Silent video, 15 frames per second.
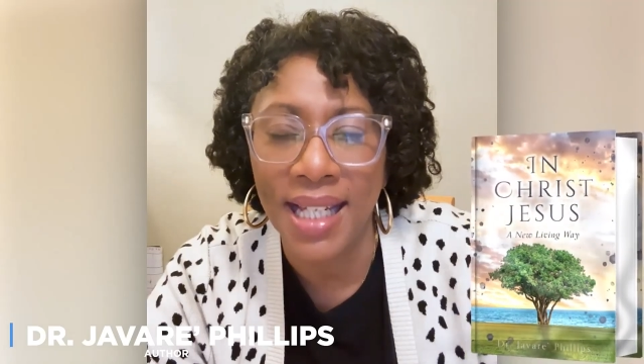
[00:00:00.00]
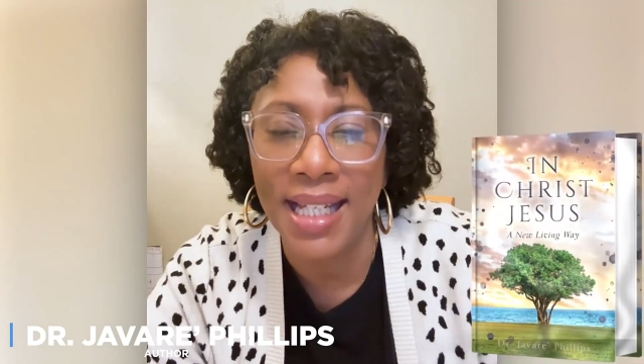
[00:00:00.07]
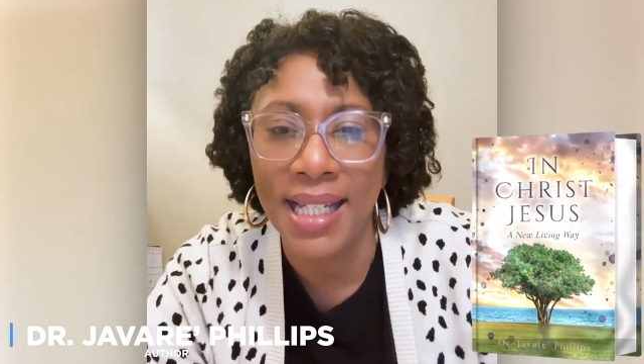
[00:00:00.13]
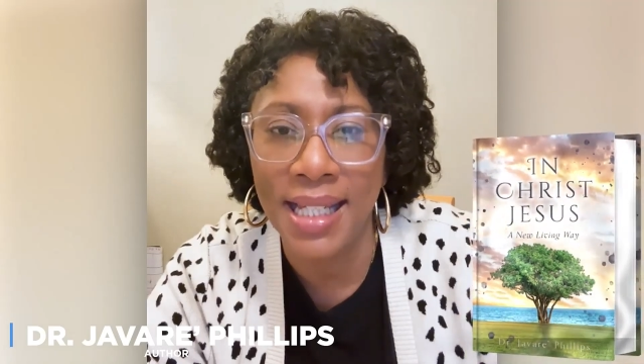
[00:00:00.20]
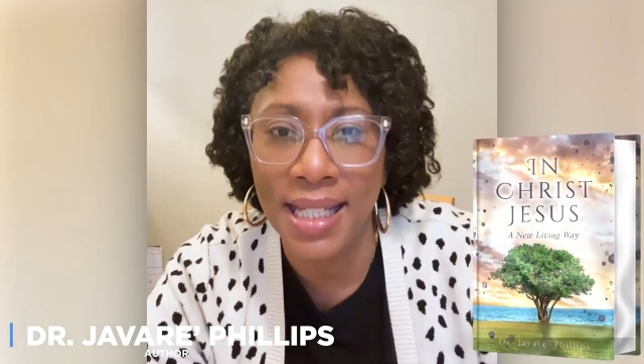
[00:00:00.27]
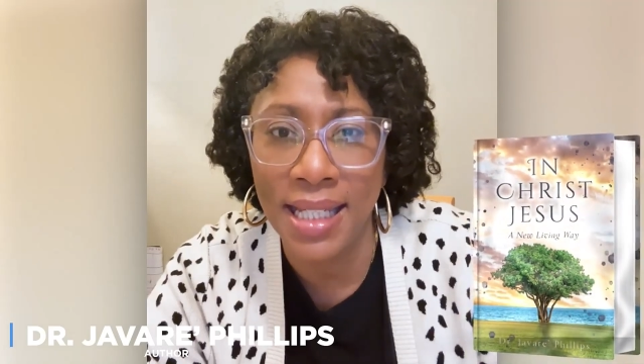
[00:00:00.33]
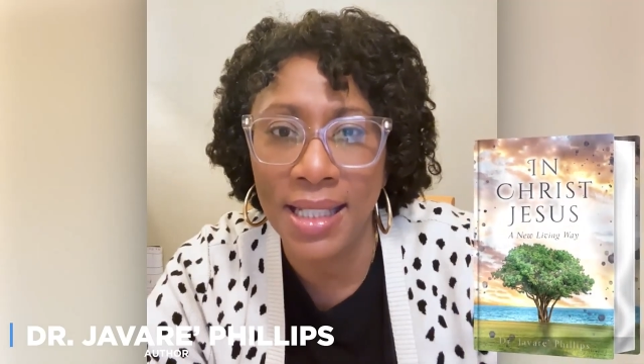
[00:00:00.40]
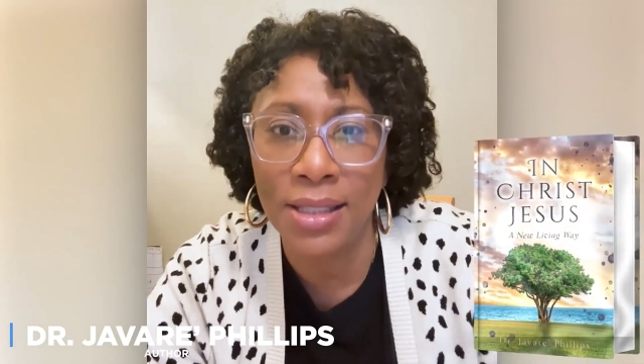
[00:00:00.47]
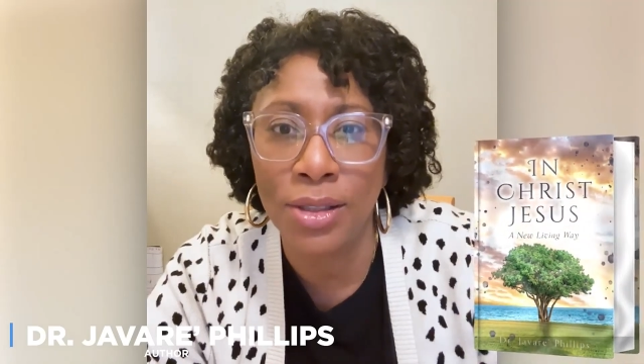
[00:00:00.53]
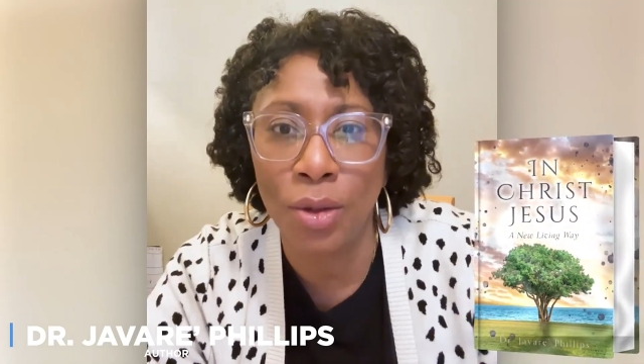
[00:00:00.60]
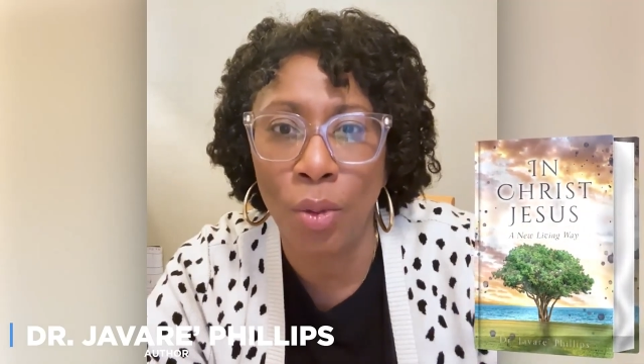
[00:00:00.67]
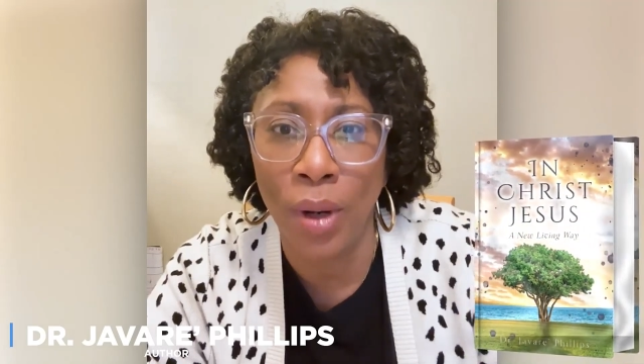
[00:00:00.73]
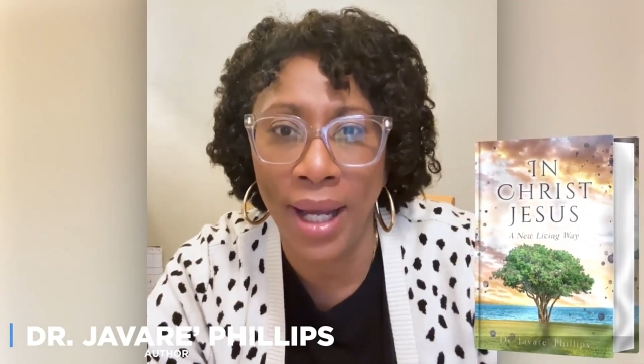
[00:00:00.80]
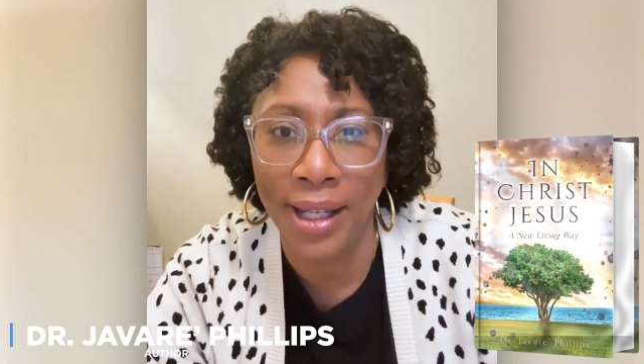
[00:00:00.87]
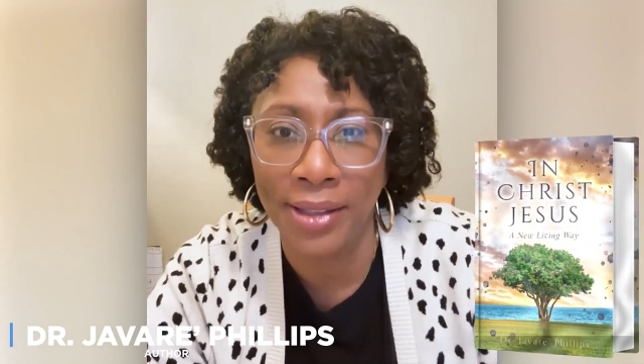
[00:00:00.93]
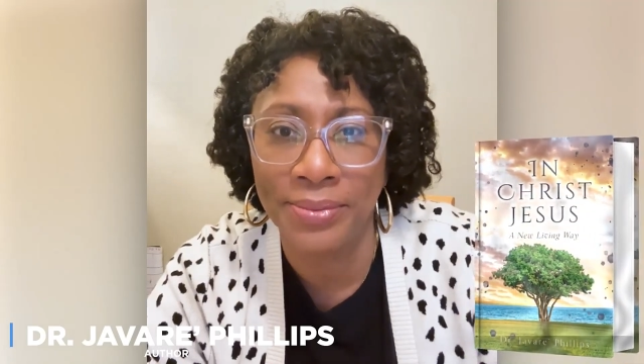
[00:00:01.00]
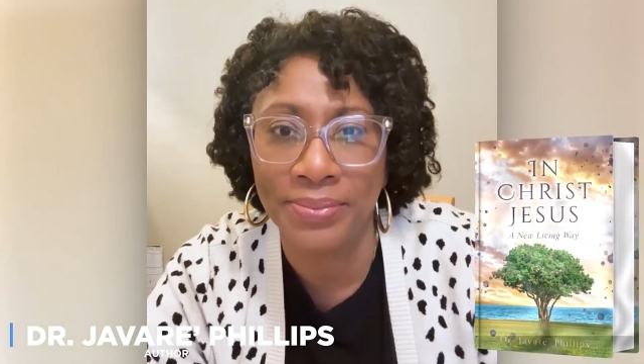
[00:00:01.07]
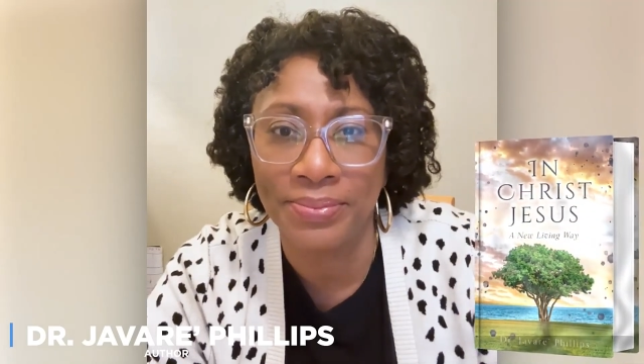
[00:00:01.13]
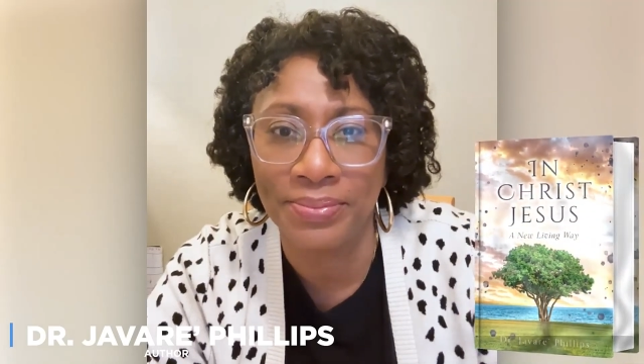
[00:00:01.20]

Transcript: He is the way.